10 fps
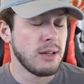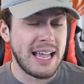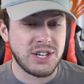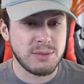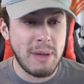
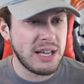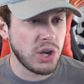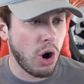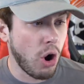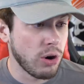That just makes
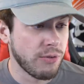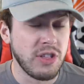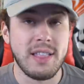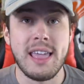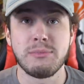it harder for
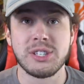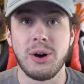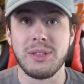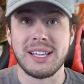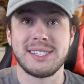the teams,
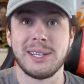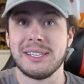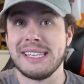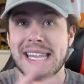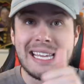though, that still
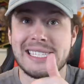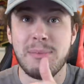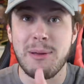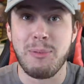need to be